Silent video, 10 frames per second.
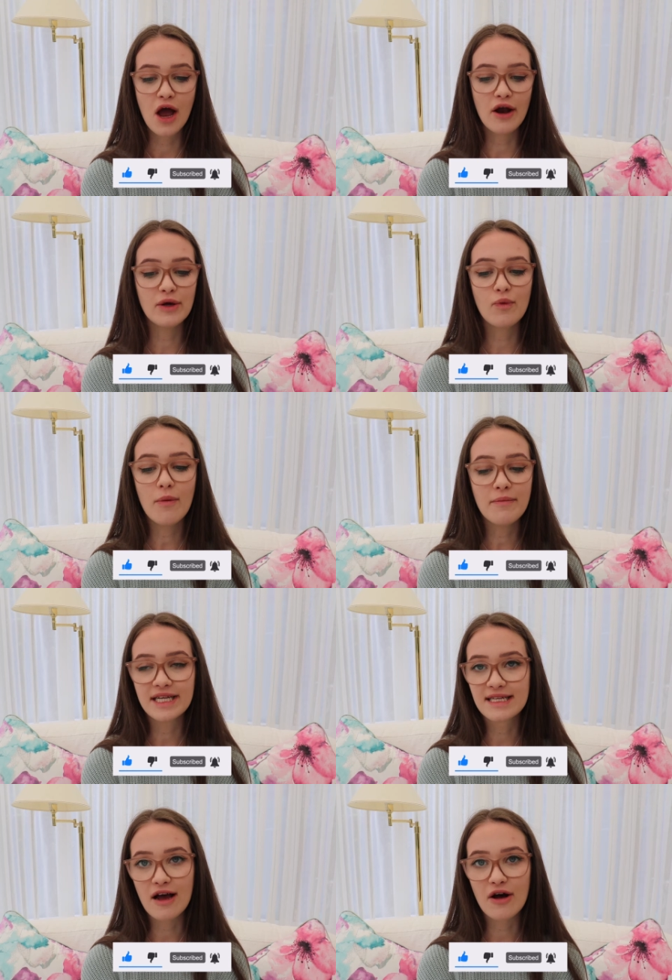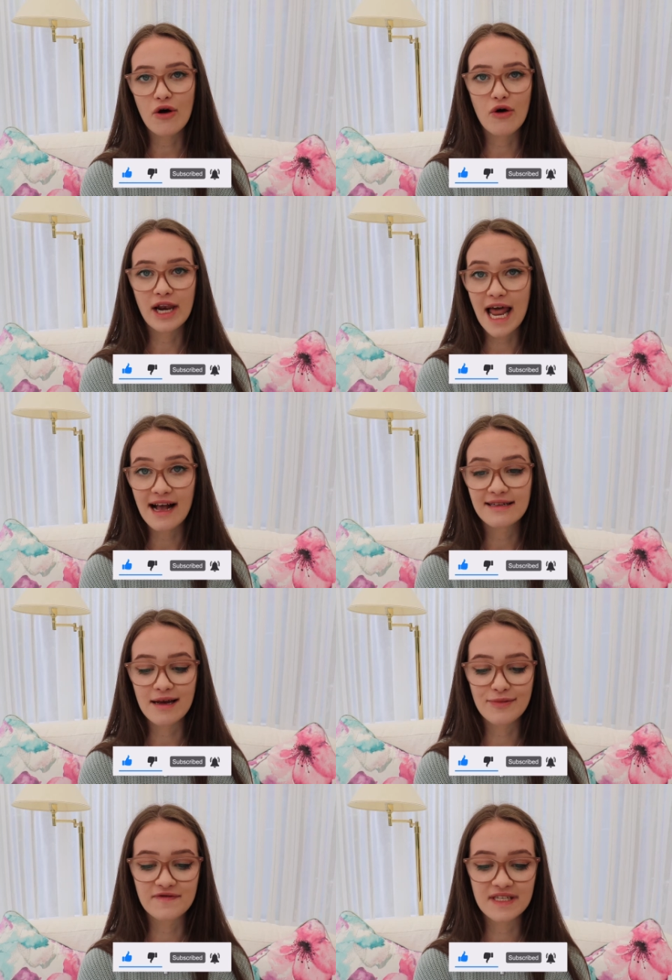only one metre or less
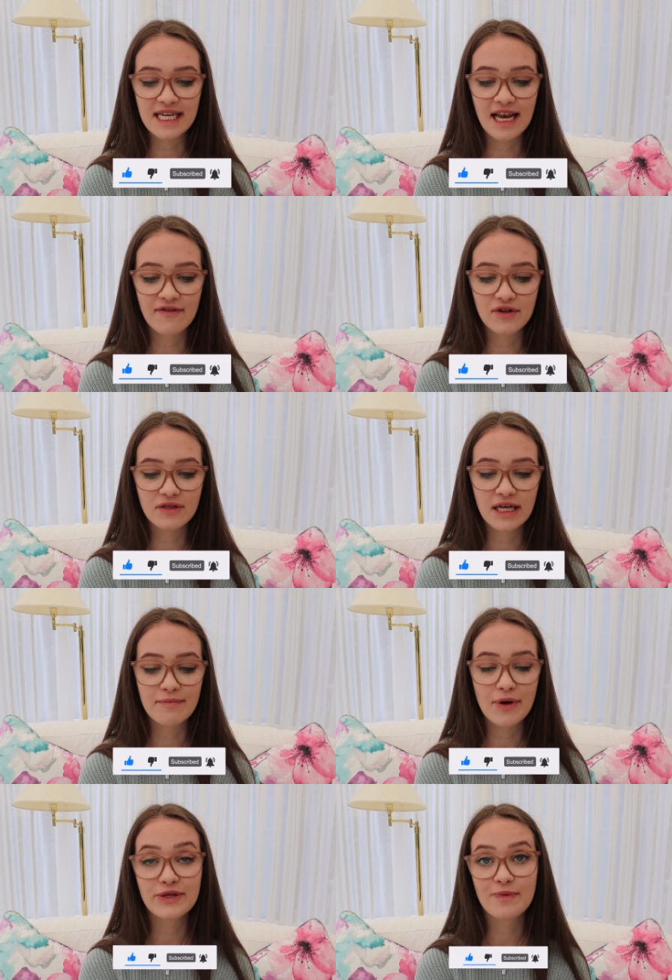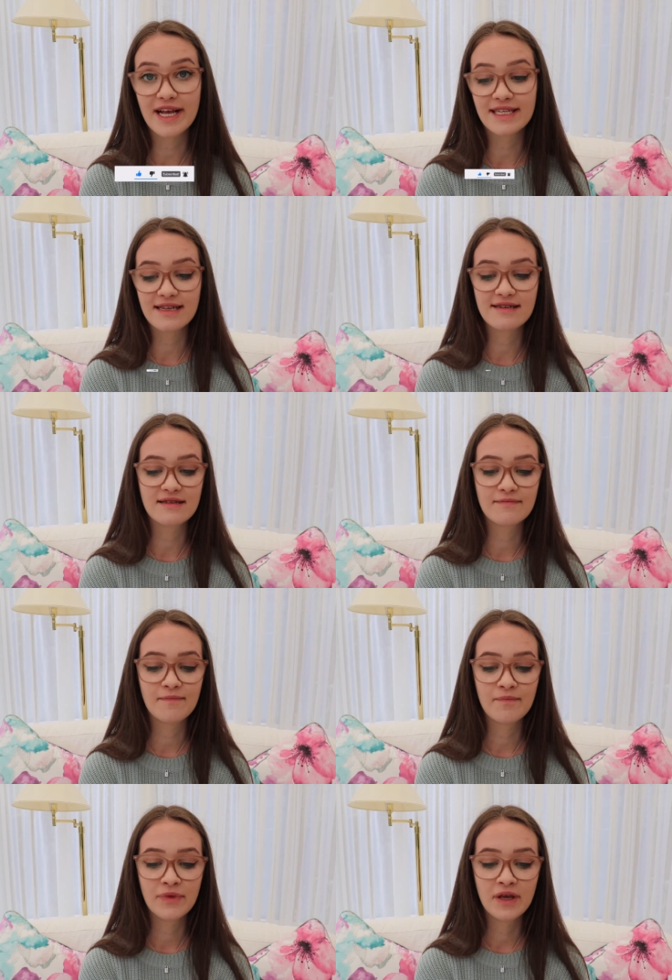above sea level in most places.
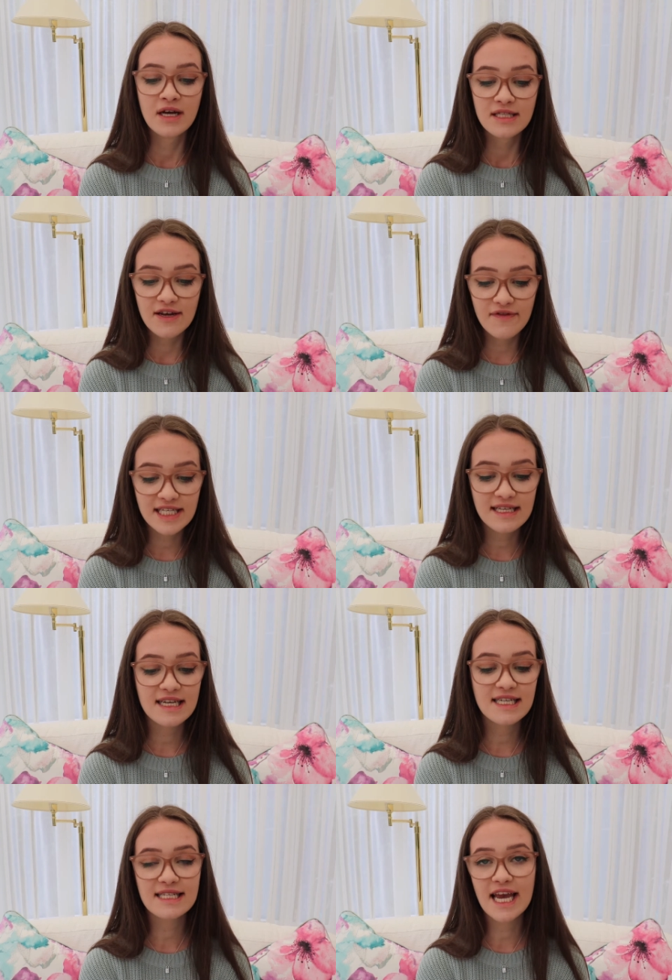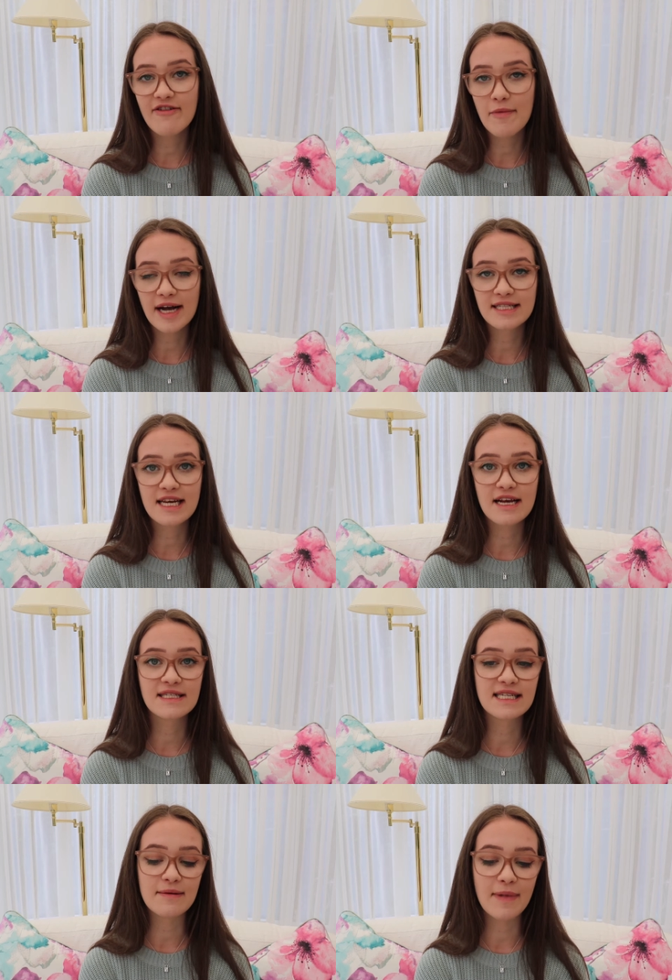To visitors, Kiribati can
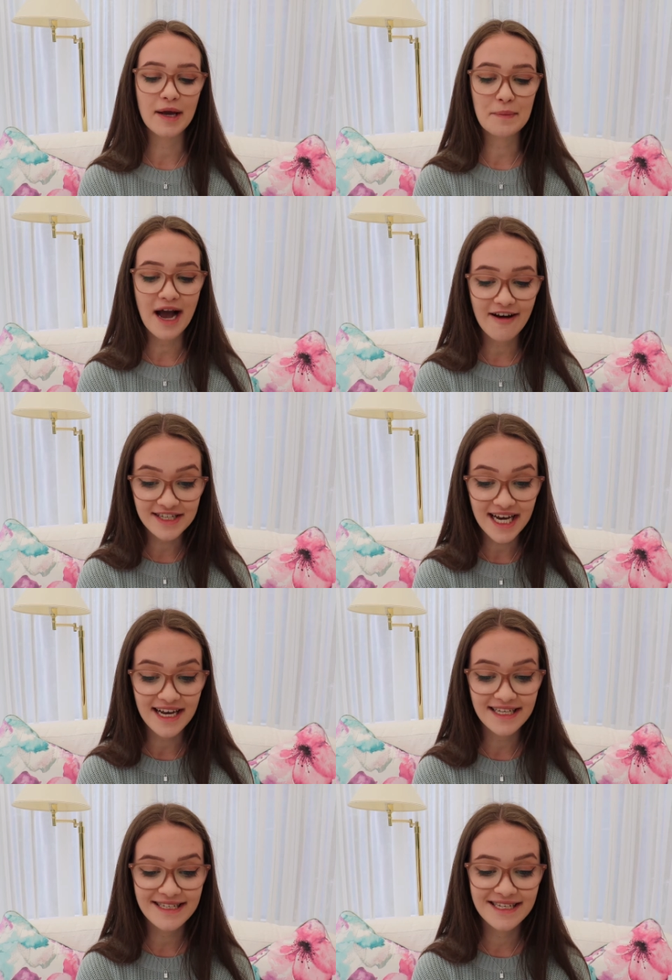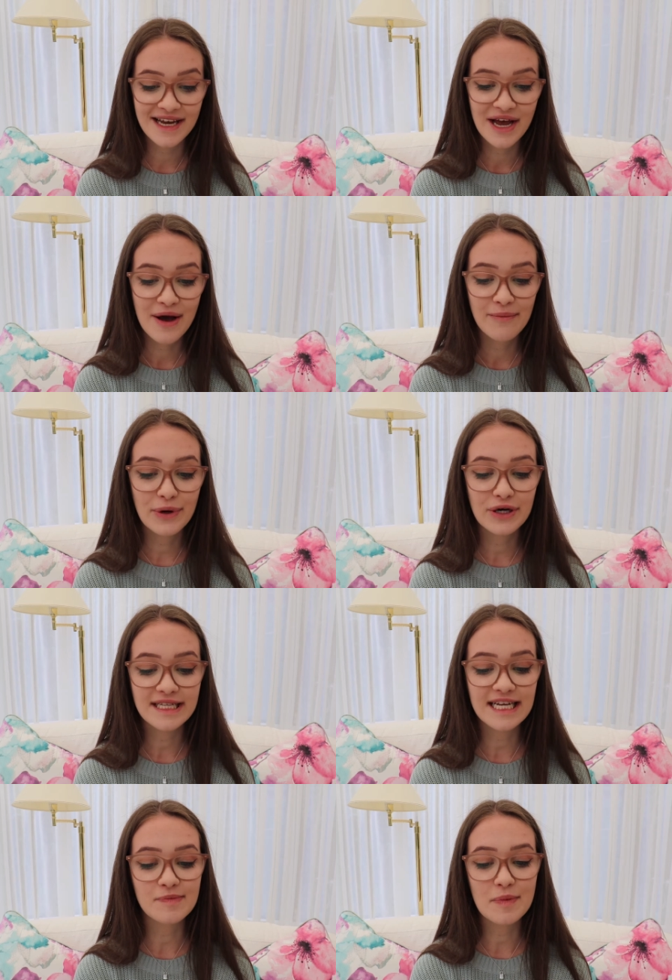seem like paradise, but
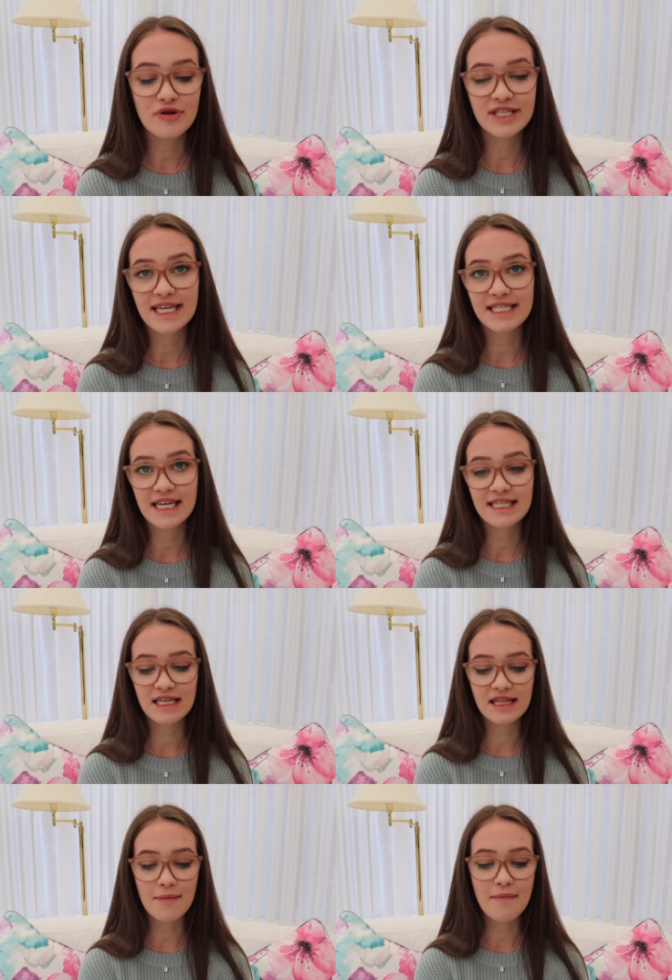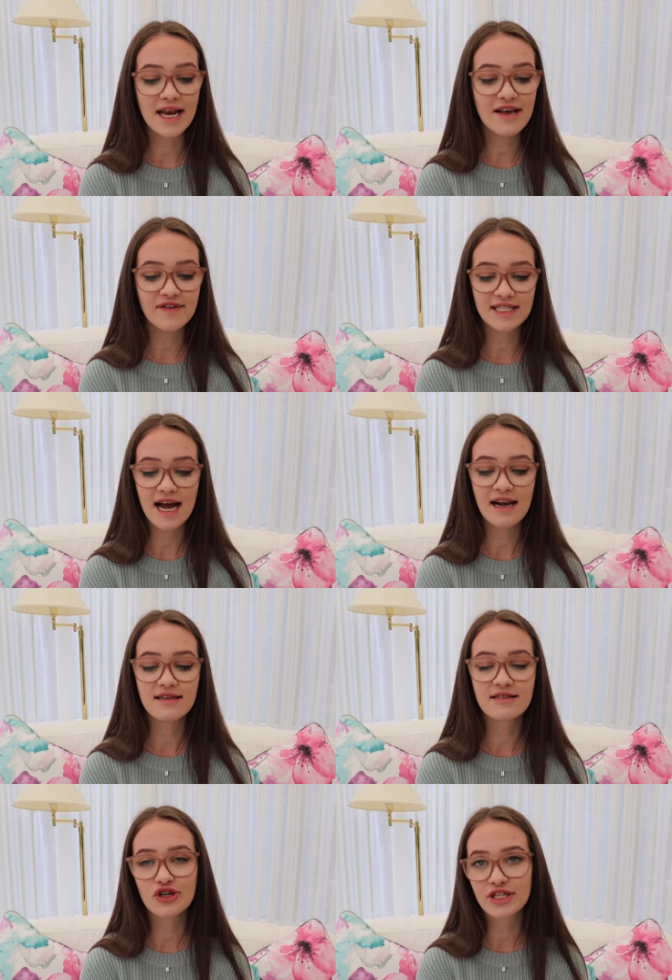it's been predicted that many of its
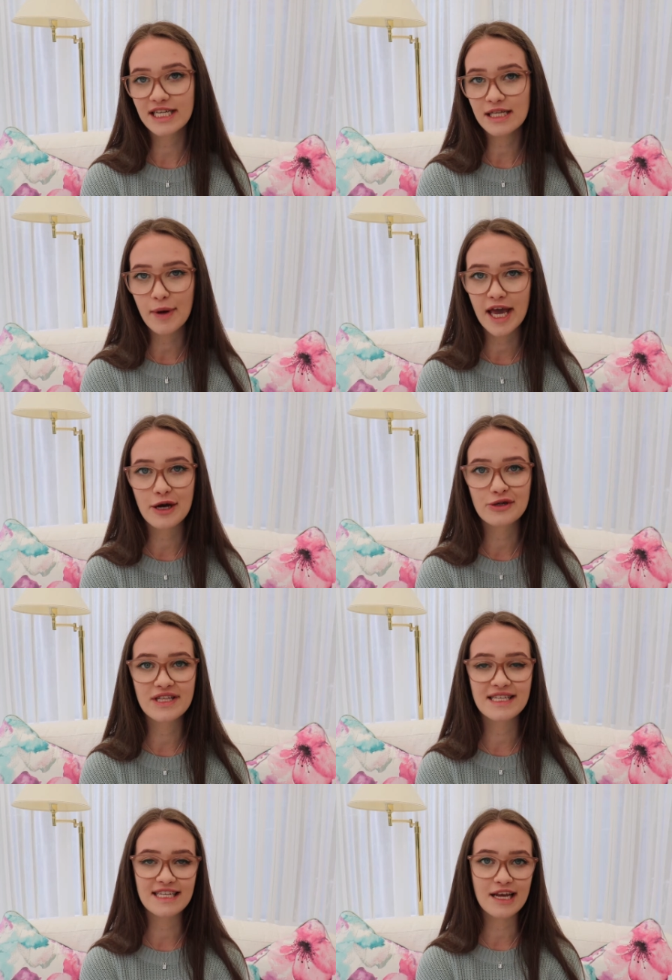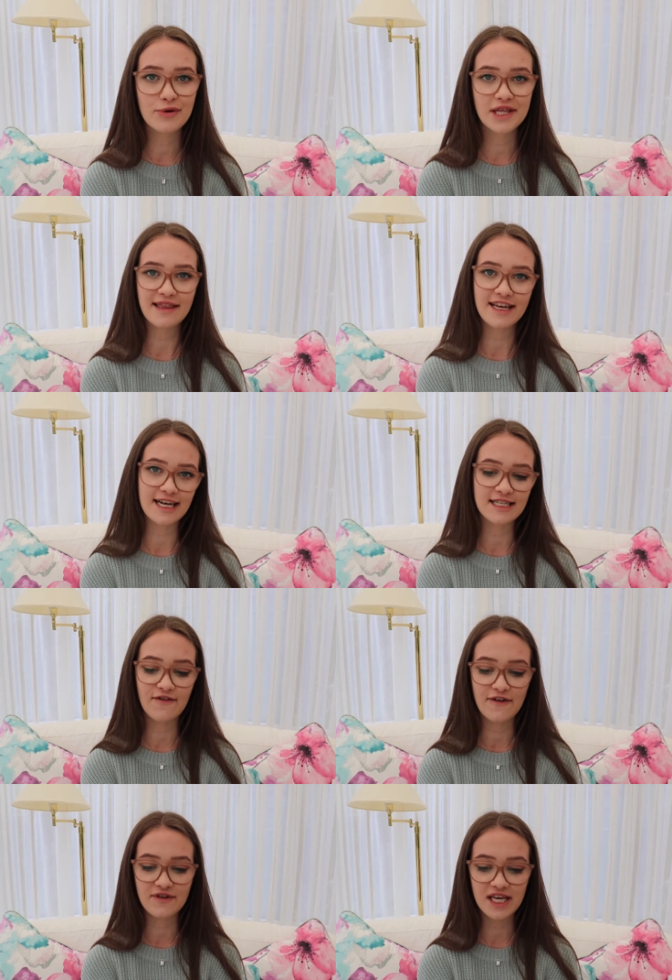islands could disappear under the sea within the next
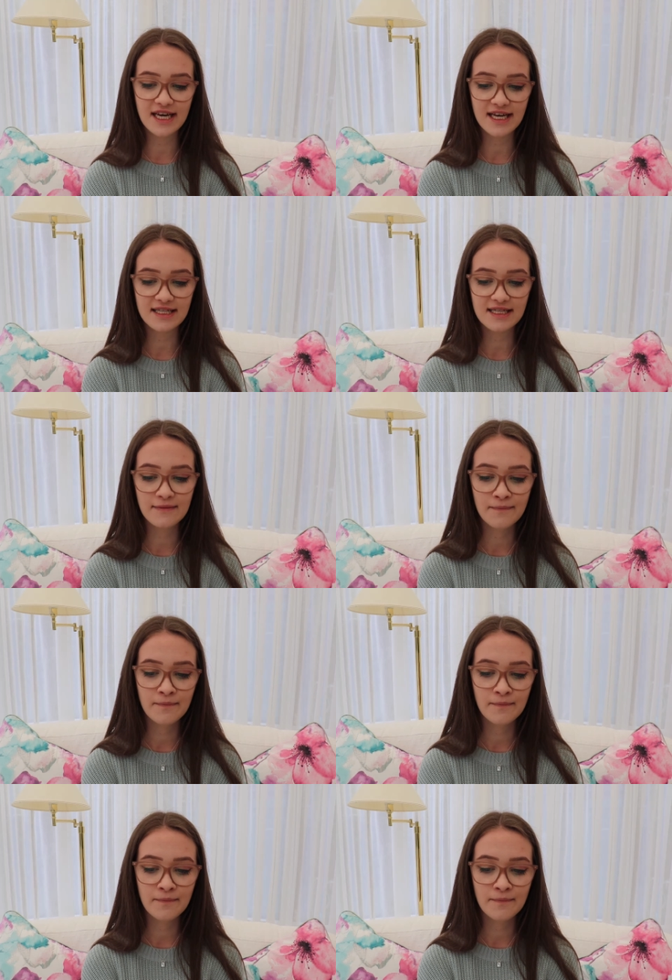fifty years.